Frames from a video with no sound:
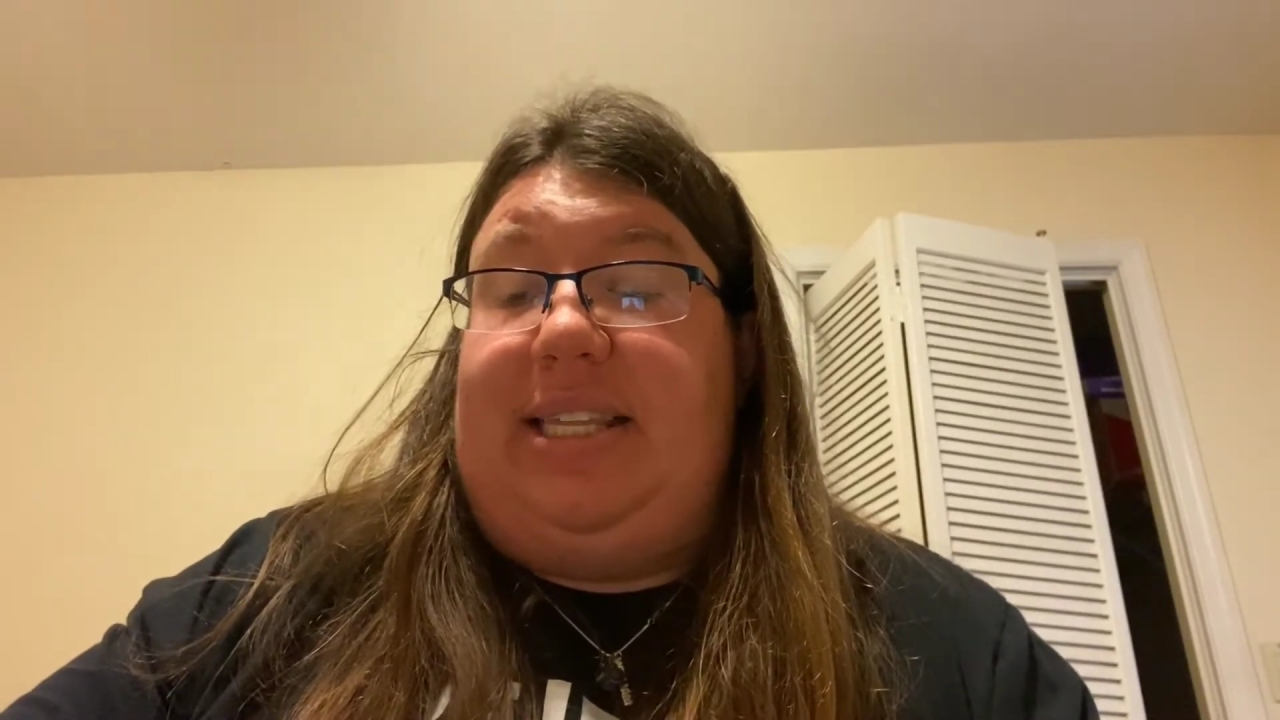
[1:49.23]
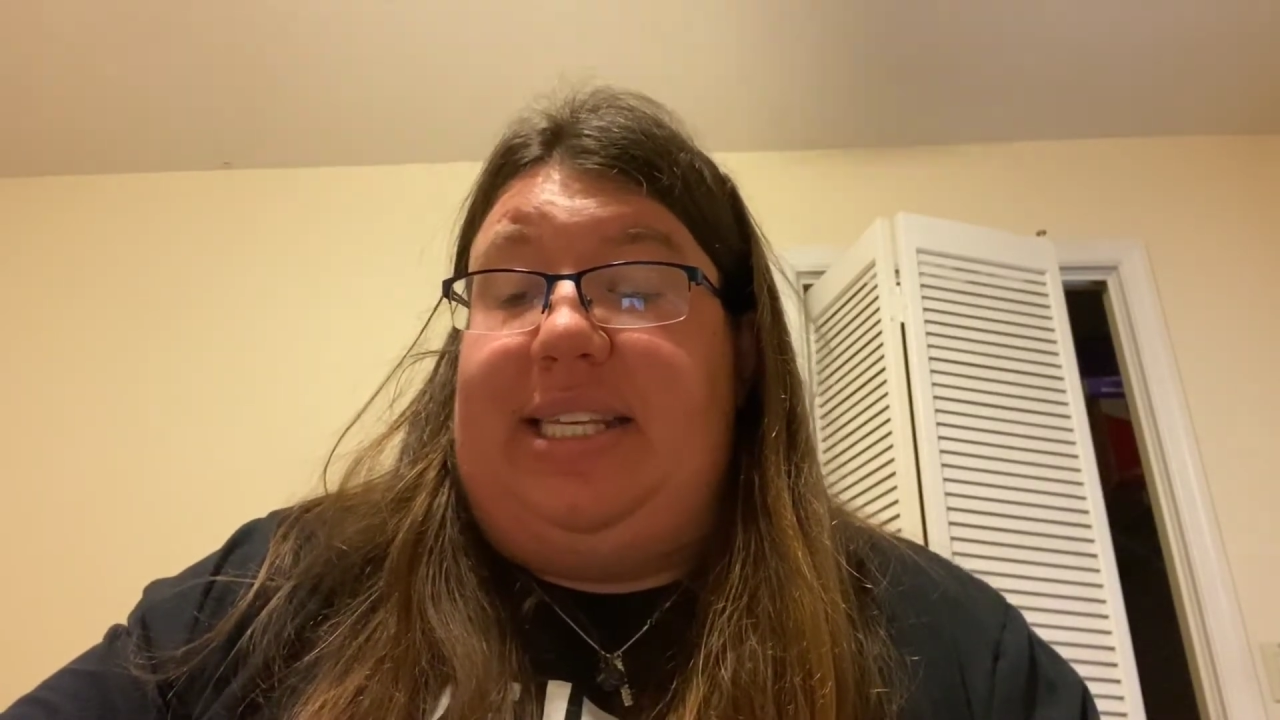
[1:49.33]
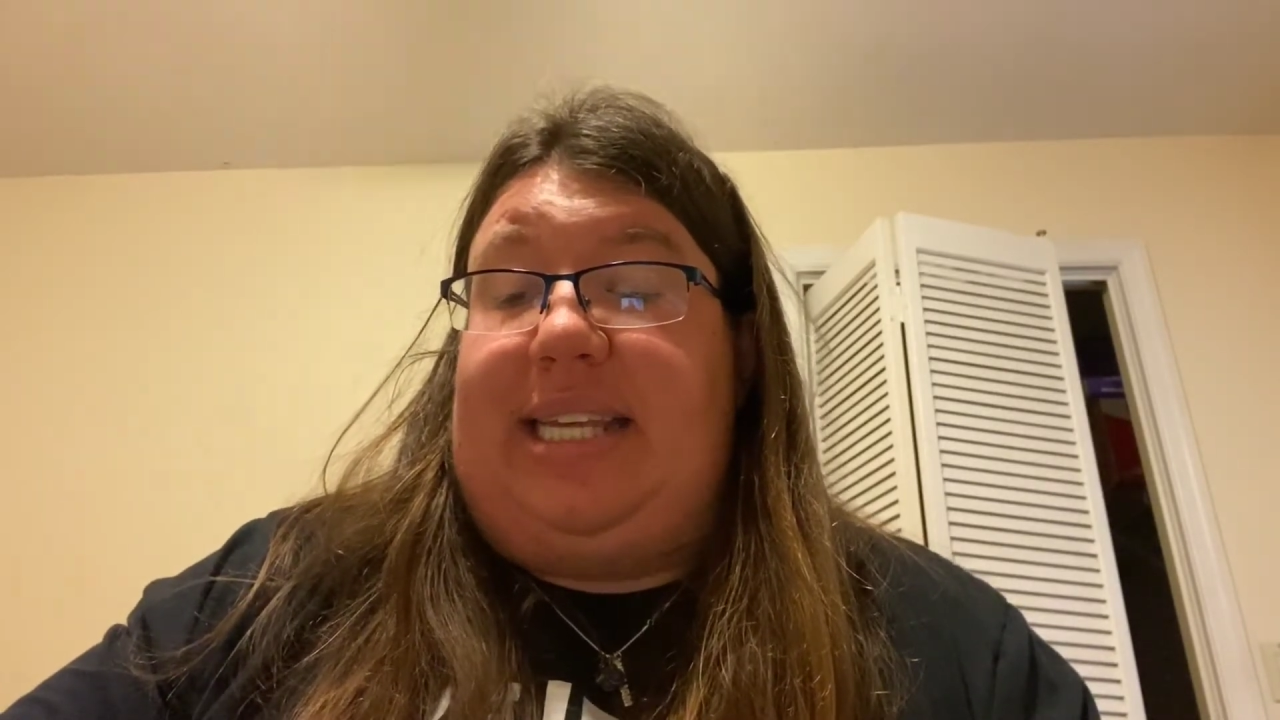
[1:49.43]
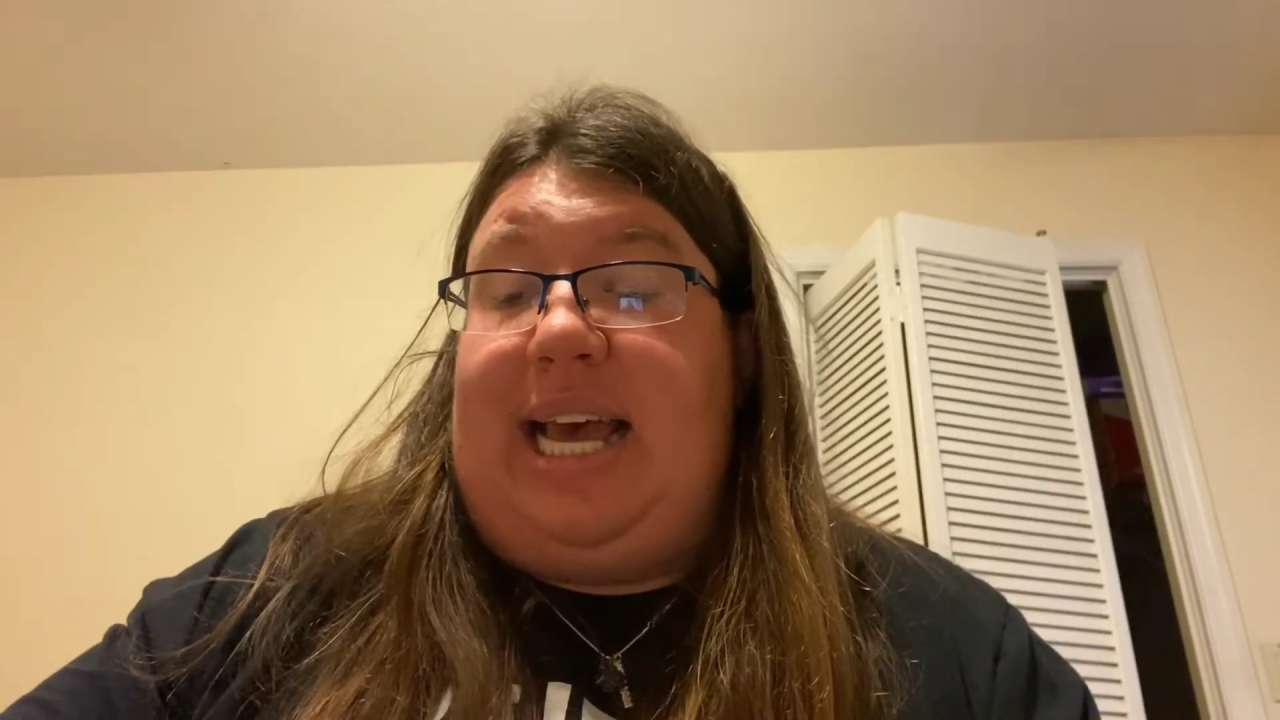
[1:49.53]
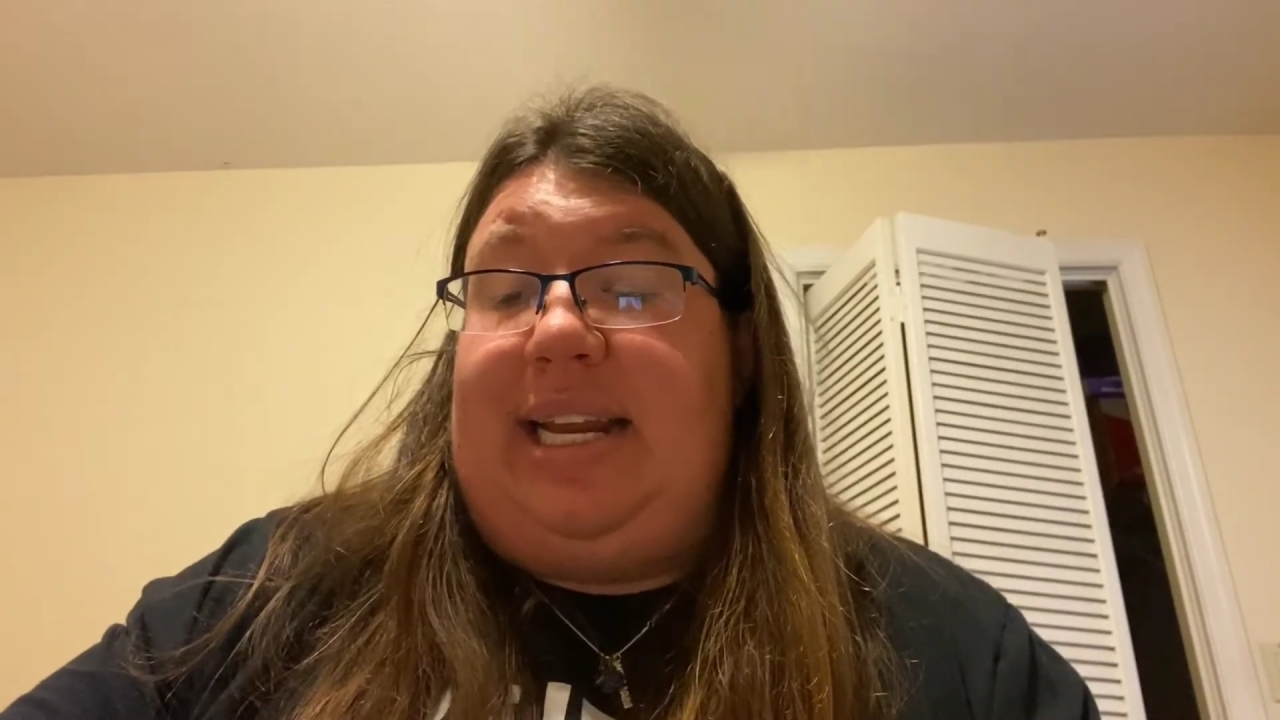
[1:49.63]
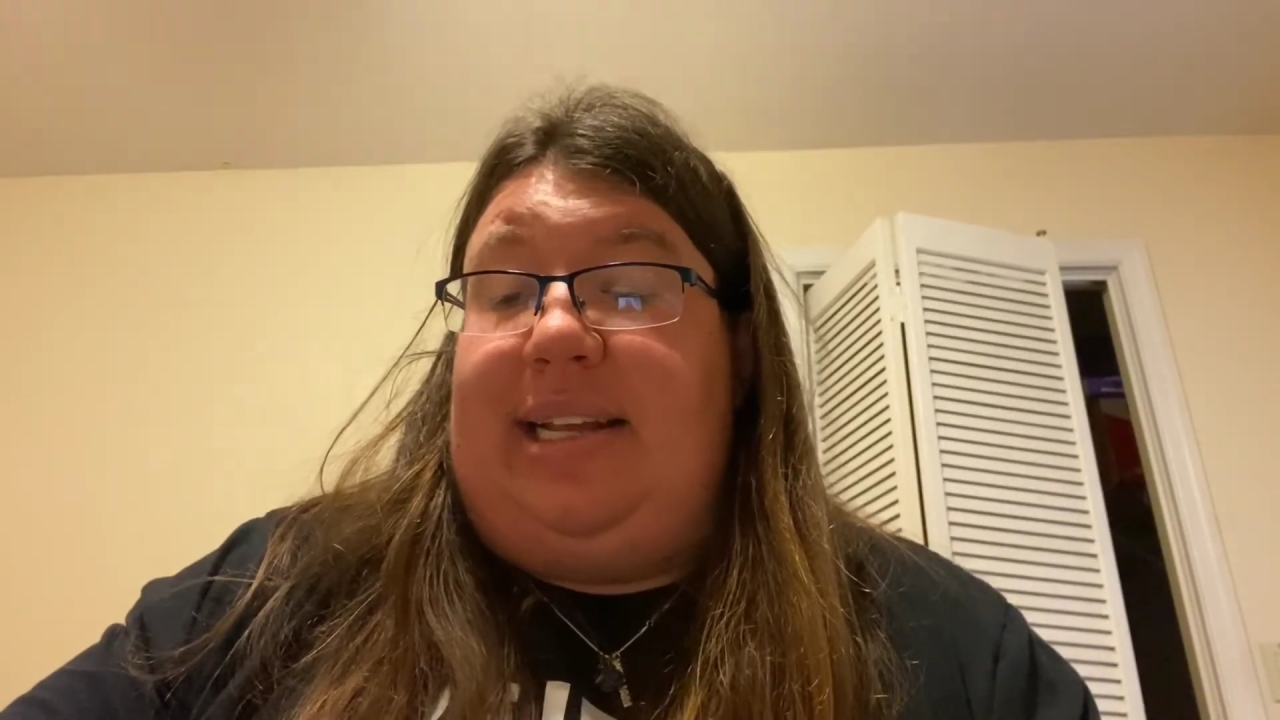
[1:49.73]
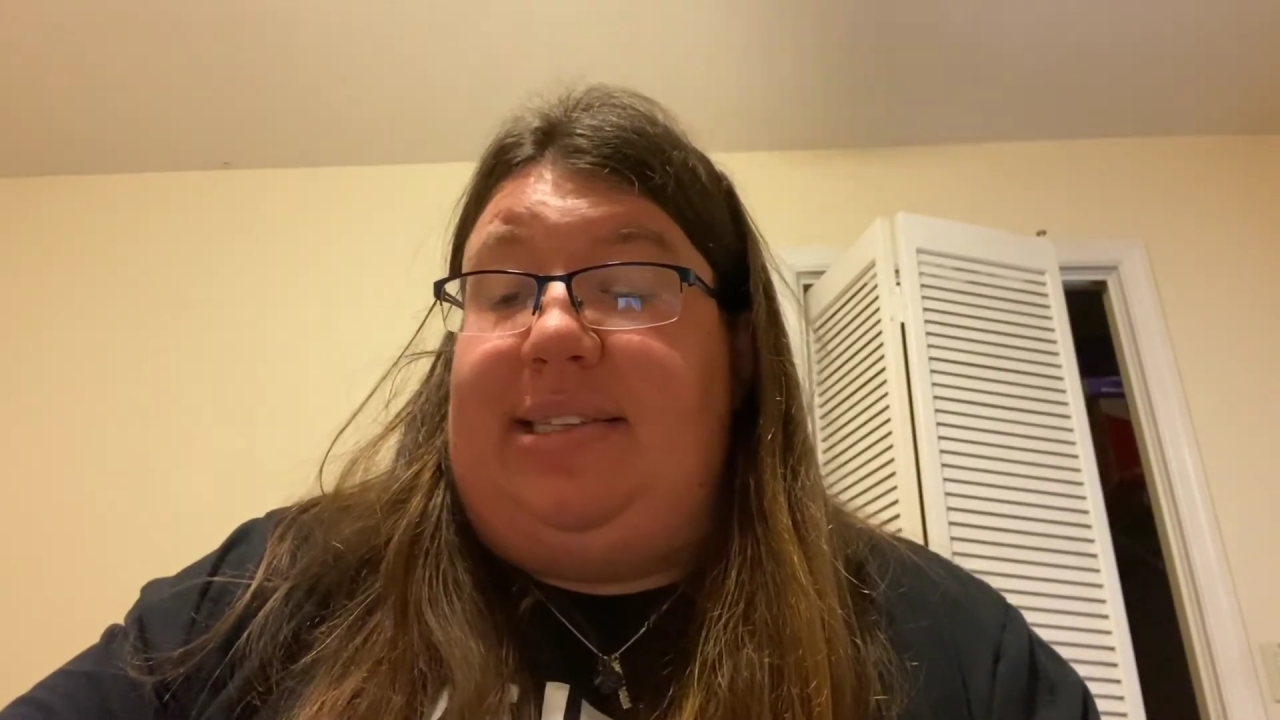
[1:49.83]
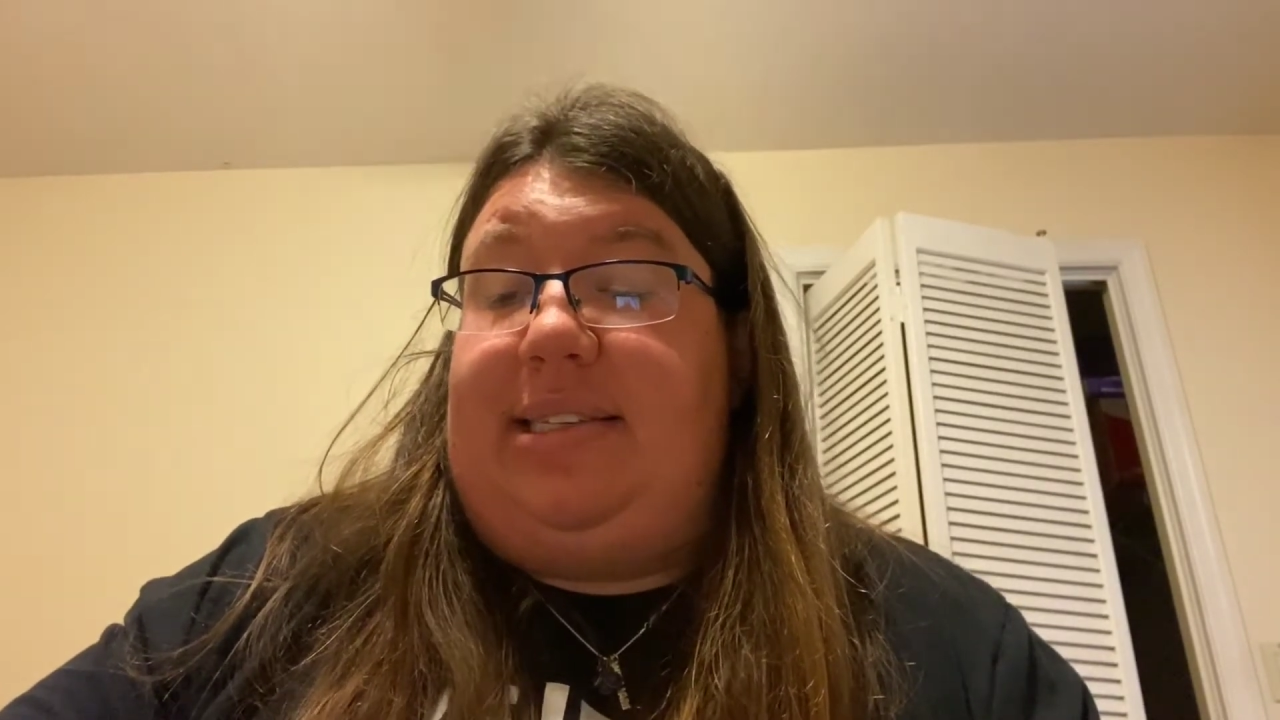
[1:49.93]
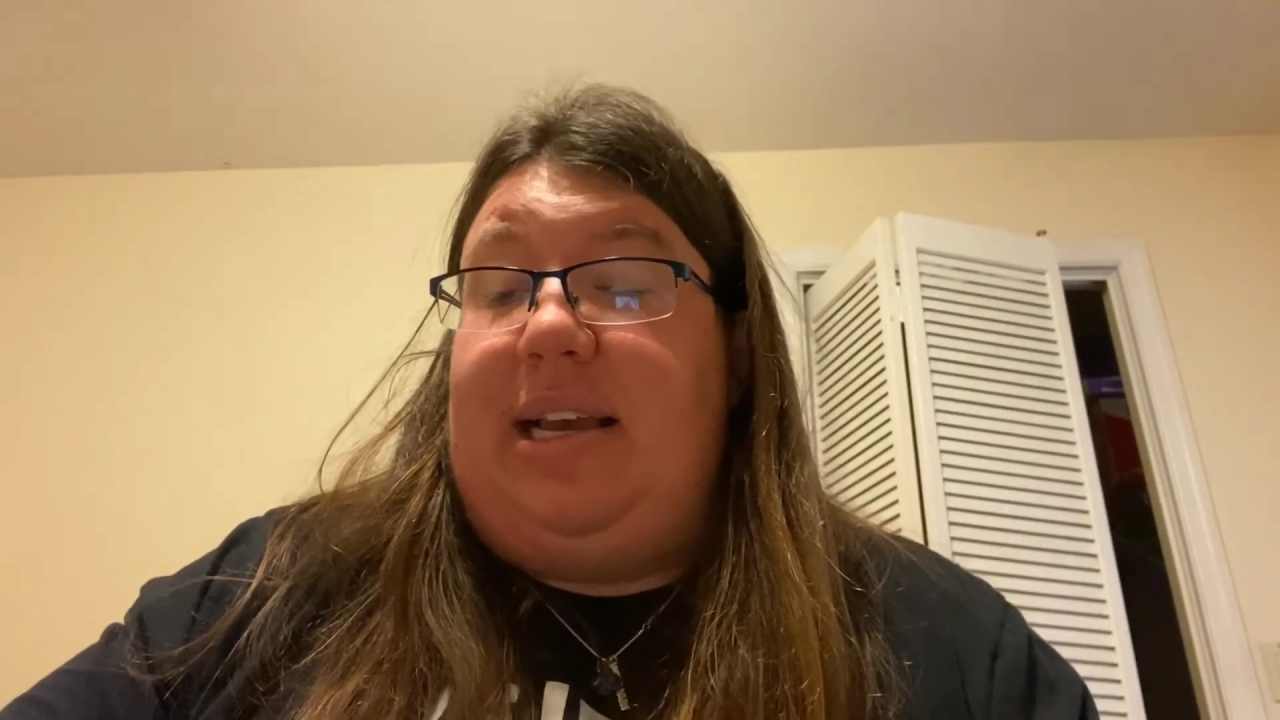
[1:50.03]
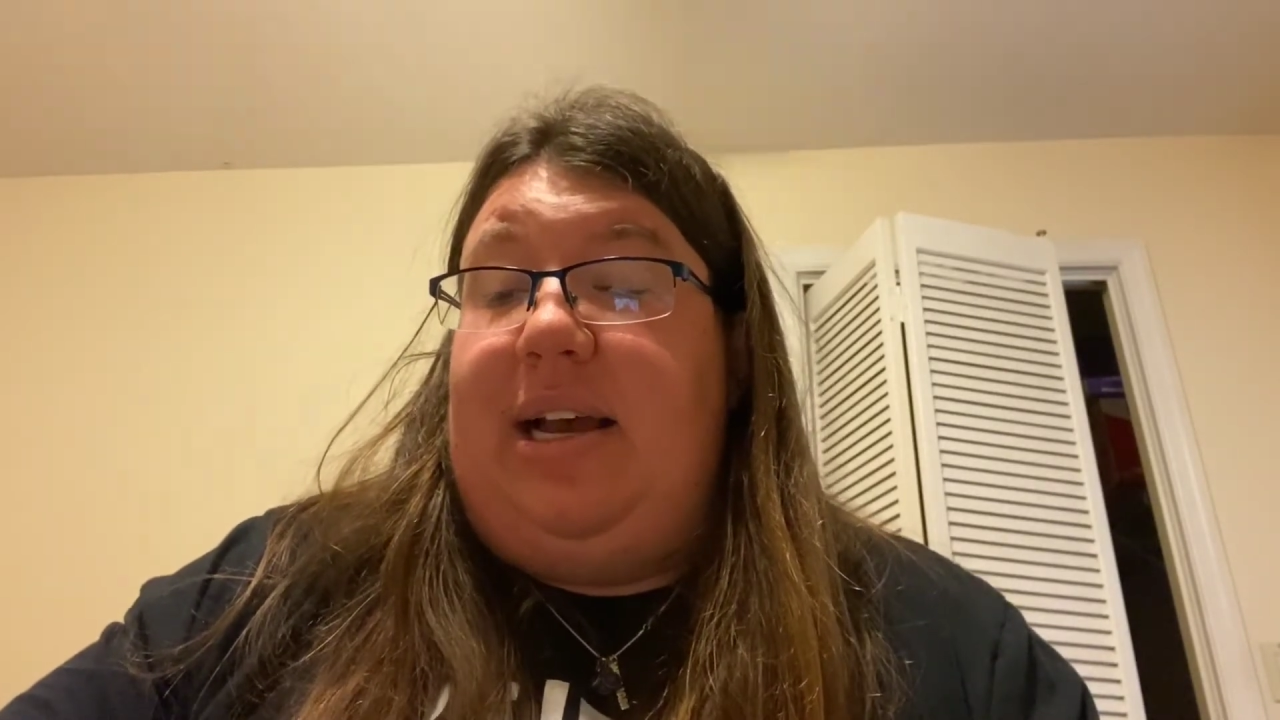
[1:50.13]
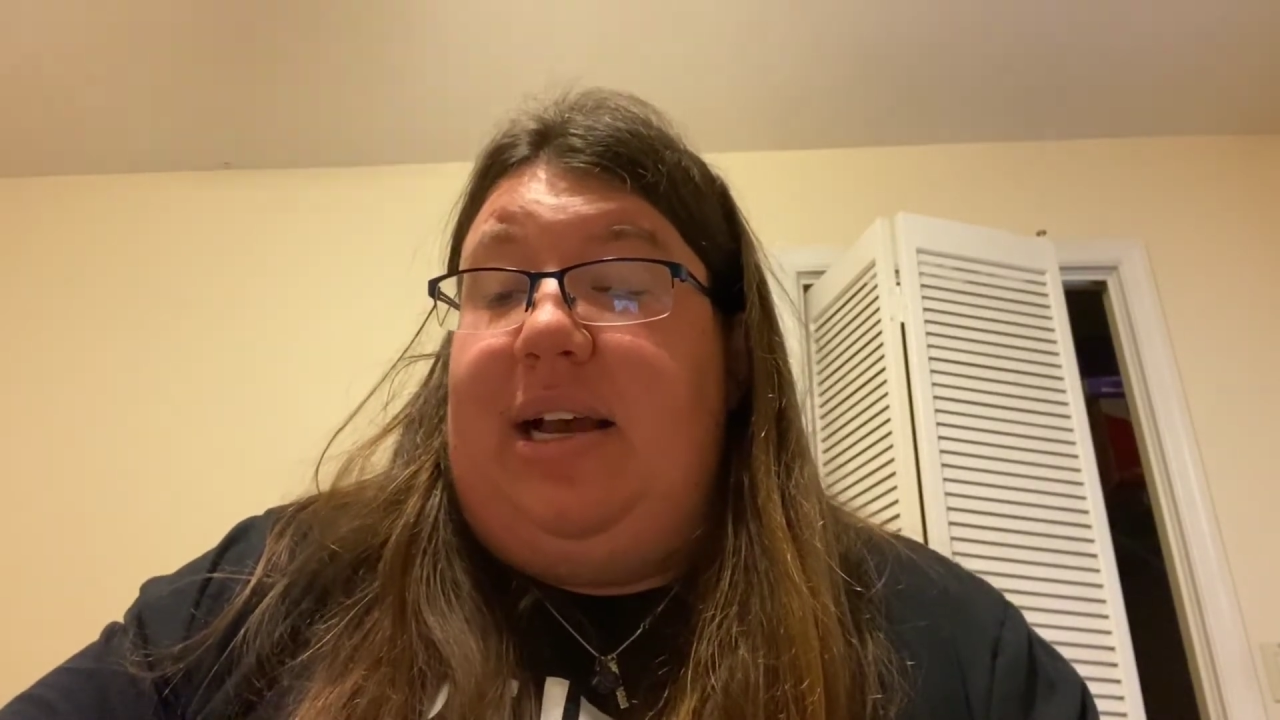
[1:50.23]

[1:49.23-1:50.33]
to the tenants,